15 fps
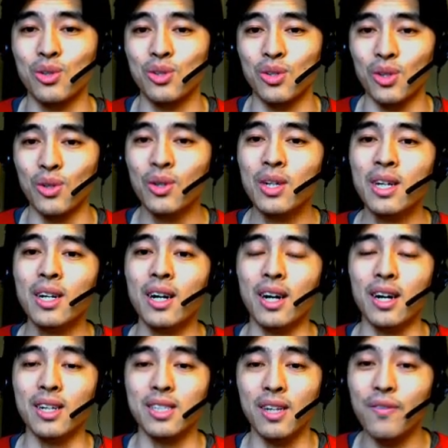So
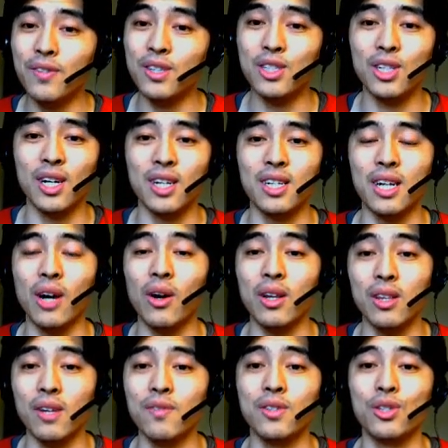uh, definitely check it out. I
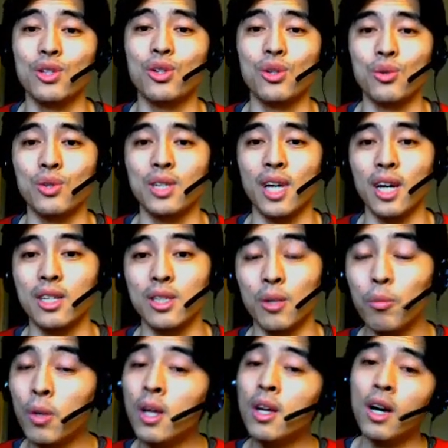love his enthusiasm.